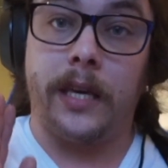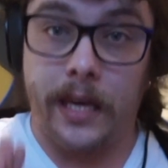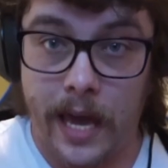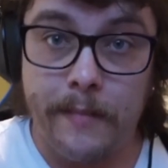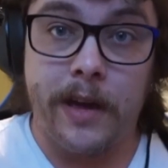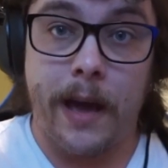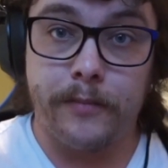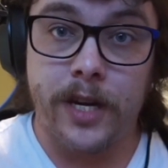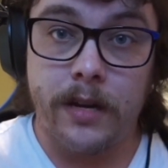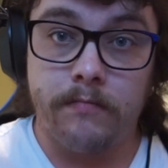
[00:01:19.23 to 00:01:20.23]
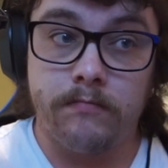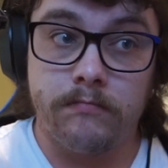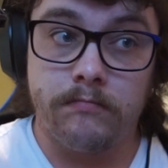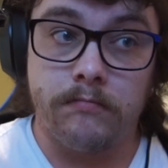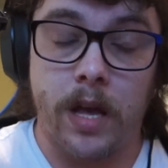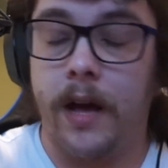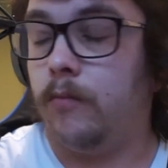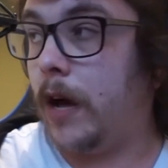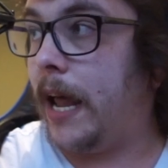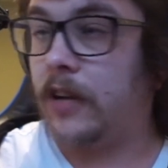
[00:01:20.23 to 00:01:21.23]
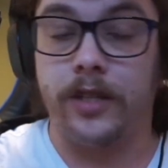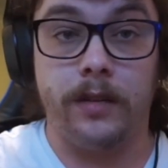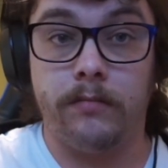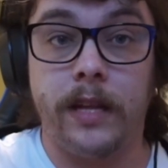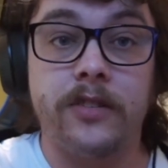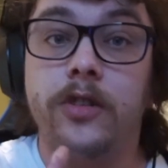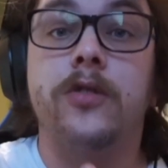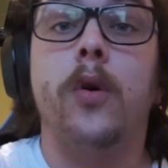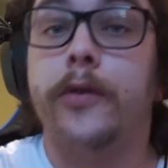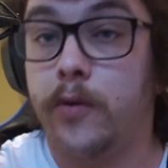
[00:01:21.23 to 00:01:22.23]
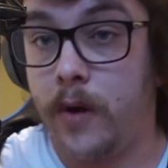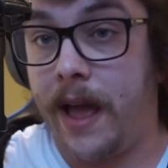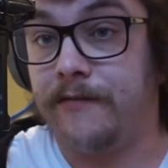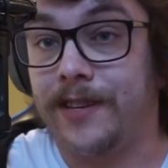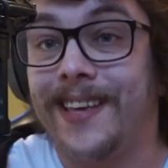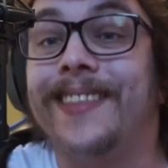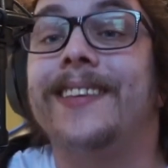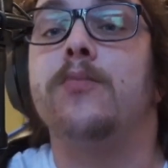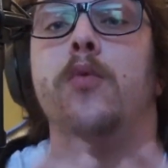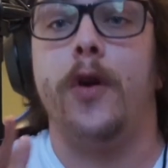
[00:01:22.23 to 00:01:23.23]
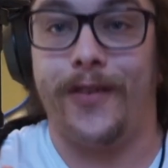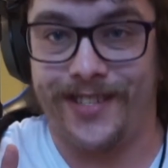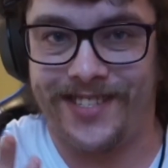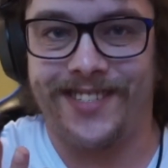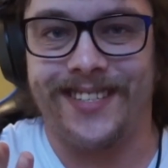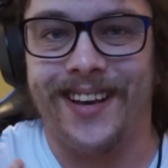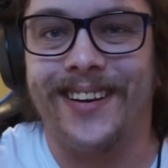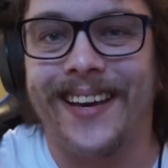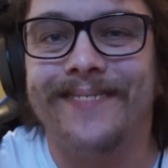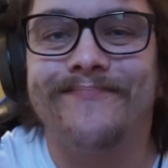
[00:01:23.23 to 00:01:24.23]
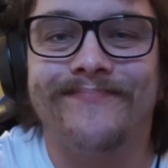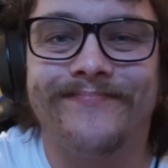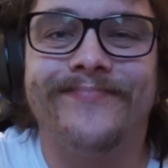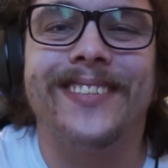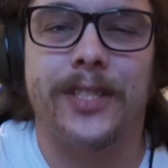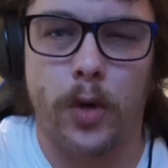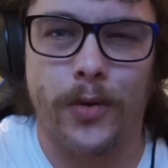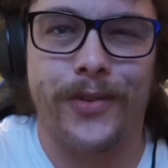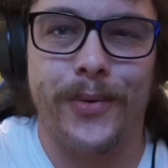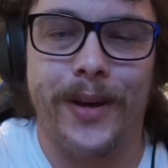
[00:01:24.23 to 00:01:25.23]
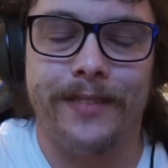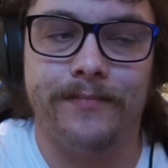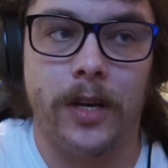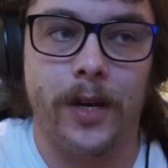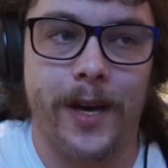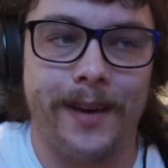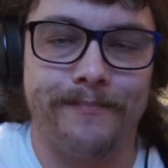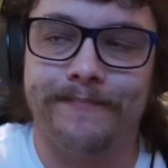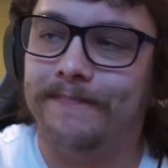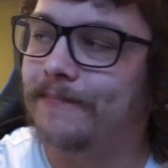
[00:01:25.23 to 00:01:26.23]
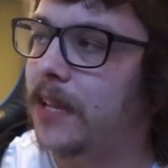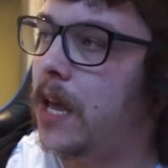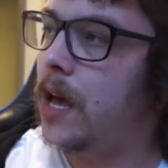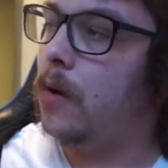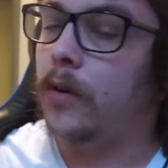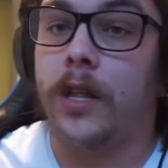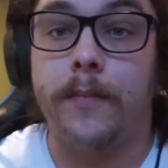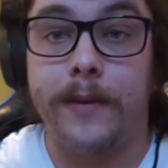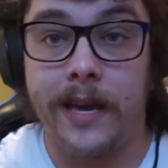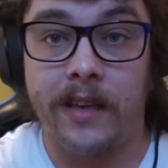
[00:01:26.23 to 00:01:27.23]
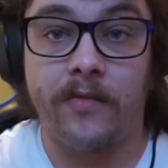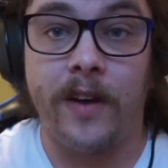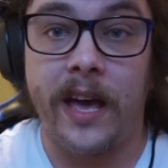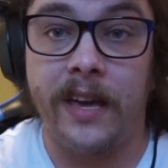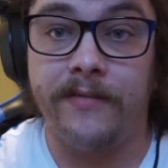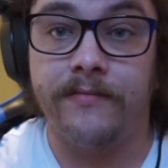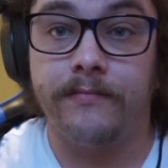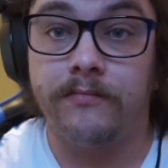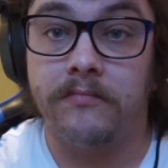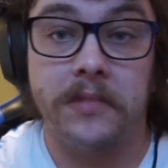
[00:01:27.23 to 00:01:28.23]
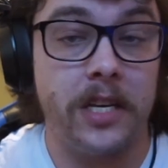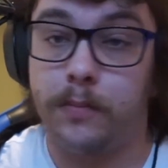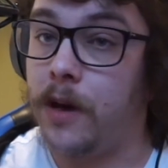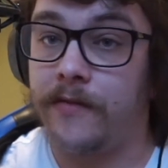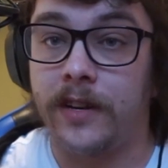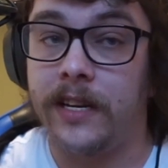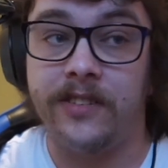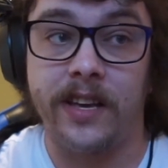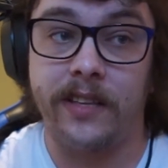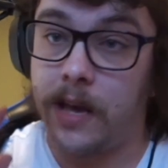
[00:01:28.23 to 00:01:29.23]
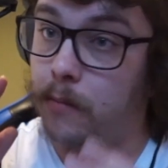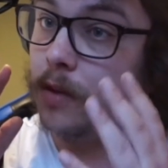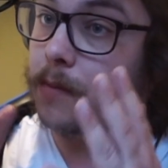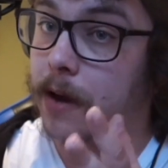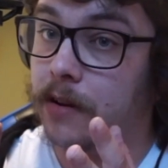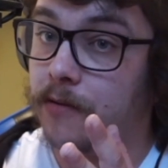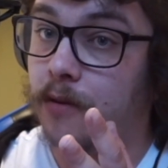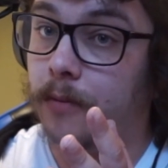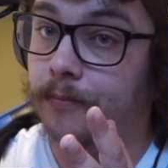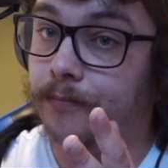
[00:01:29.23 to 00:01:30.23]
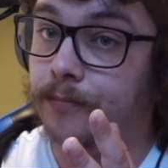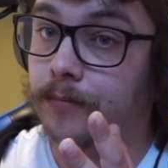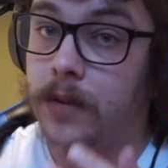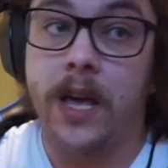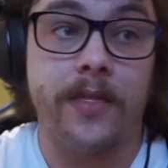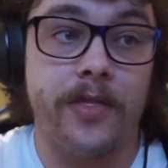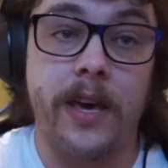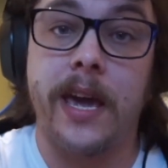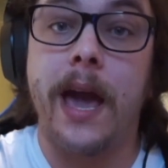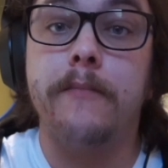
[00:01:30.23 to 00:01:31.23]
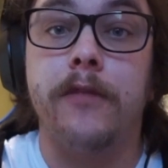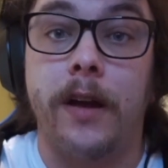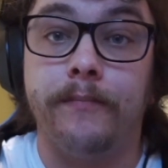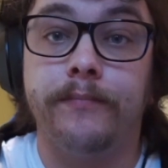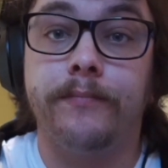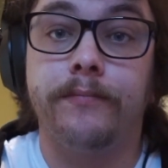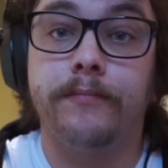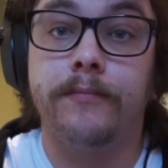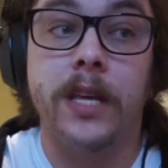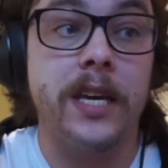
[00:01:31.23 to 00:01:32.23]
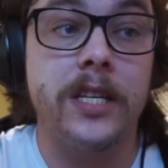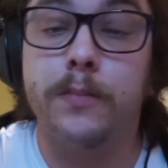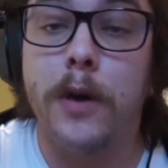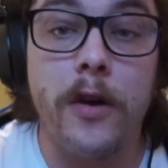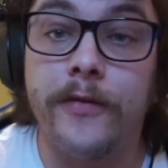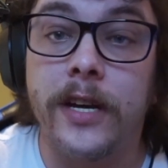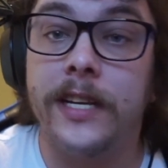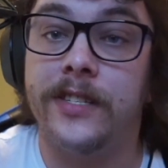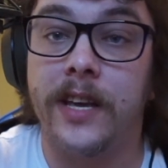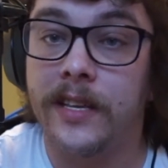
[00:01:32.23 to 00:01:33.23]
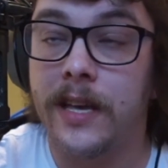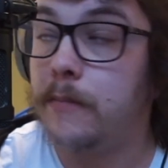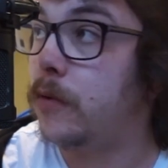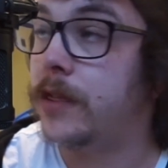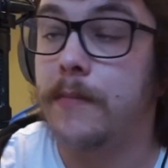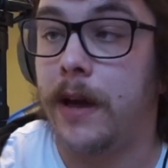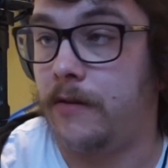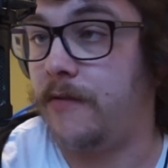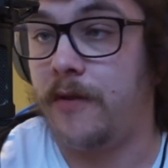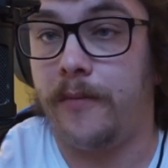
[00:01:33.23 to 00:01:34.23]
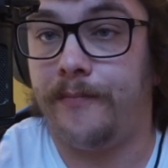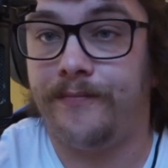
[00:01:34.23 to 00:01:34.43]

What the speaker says: Game capture? Well, actually, let's just go through everything that works, okay? Let's go through it, okay? We got the PS5 is perfectly synced up with the microphone. The camera is perfectly synced up with the microphone.